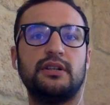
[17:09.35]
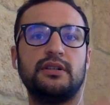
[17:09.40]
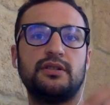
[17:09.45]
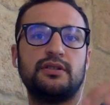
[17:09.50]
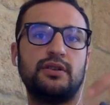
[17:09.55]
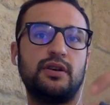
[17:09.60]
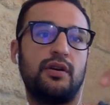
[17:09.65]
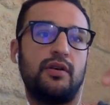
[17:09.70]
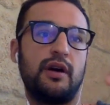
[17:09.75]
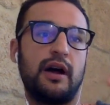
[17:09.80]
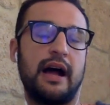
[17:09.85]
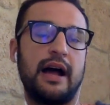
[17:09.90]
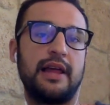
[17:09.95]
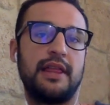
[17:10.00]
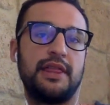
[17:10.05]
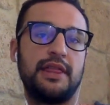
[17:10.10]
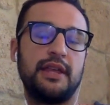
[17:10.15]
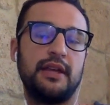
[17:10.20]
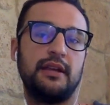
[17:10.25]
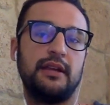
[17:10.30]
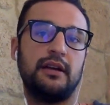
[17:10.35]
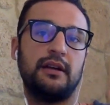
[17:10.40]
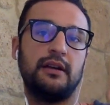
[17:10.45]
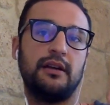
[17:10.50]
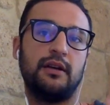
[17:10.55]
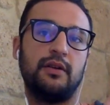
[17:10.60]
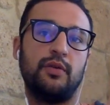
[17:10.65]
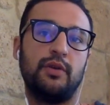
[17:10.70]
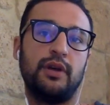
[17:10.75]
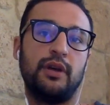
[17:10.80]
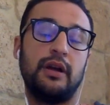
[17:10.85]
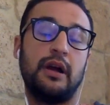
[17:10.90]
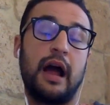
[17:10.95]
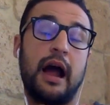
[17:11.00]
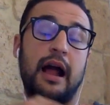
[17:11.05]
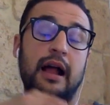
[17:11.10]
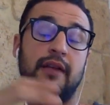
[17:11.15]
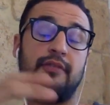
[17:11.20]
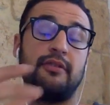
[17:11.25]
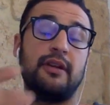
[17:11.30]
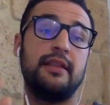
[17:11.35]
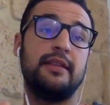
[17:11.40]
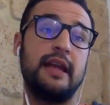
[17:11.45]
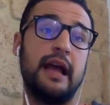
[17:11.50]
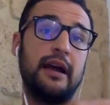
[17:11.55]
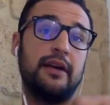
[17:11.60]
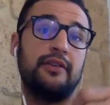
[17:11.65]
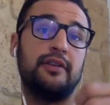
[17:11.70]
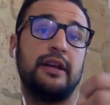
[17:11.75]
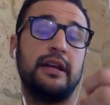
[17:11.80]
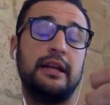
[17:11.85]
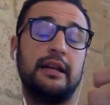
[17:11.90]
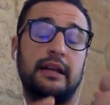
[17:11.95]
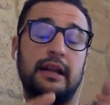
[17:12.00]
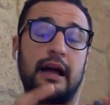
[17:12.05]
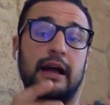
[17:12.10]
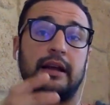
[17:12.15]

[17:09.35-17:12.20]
So I think we already agree,